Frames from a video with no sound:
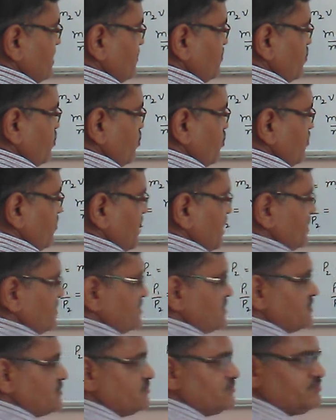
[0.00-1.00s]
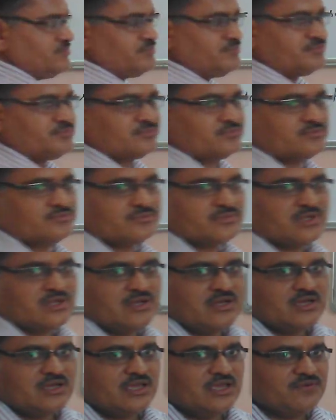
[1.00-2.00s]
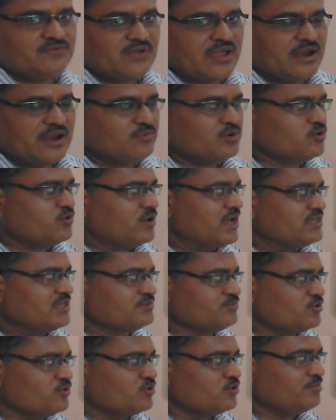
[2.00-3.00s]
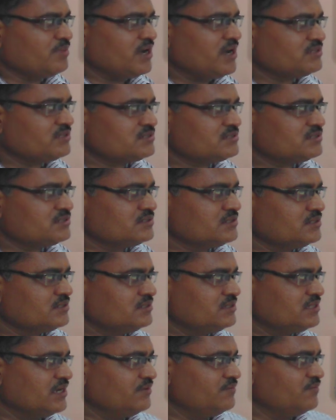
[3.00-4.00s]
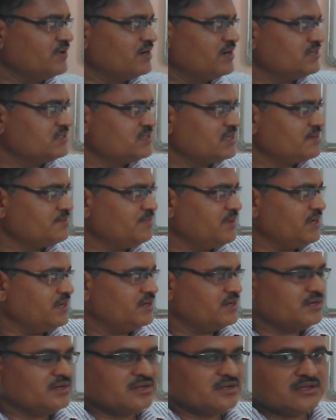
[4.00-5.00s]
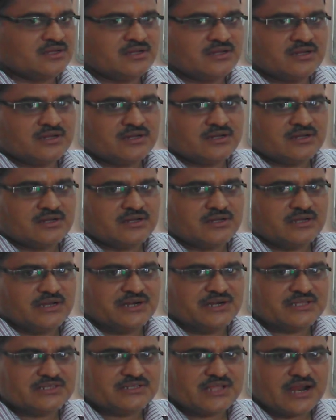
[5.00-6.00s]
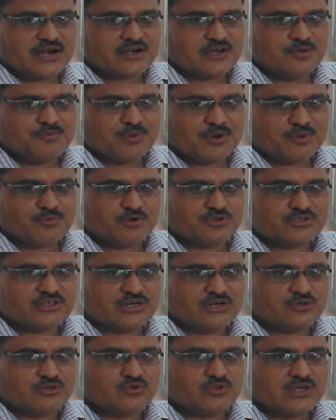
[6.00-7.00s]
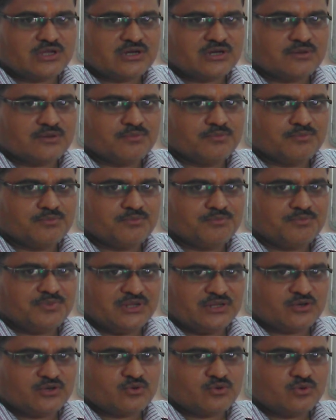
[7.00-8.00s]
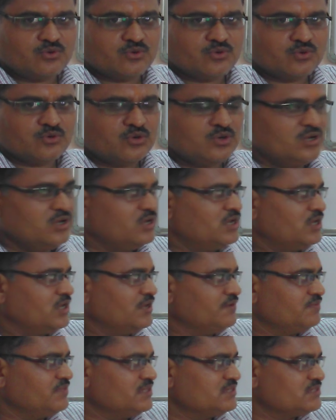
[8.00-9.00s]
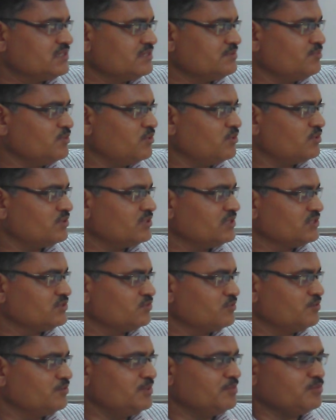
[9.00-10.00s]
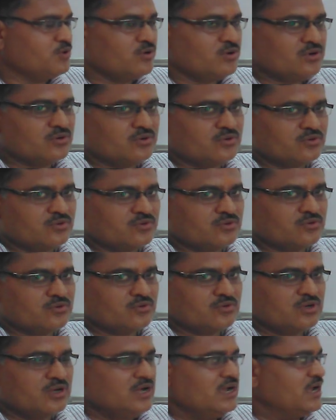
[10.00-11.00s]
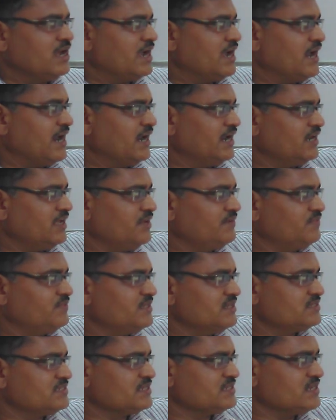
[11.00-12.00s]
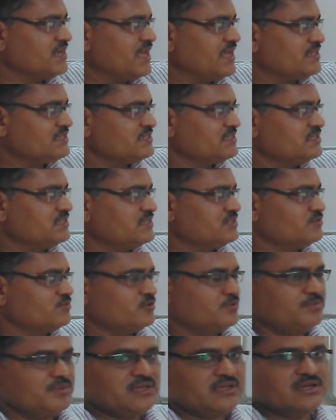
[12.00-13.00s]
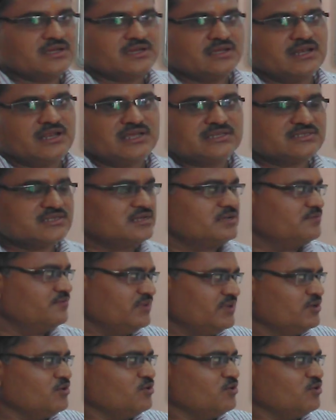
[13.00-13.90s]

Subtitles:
the more mass. If M2 has more mass, then what does it mean? It is directly proportional to the P2. If this is more, this would be more. And if this is less, this would be lesser. We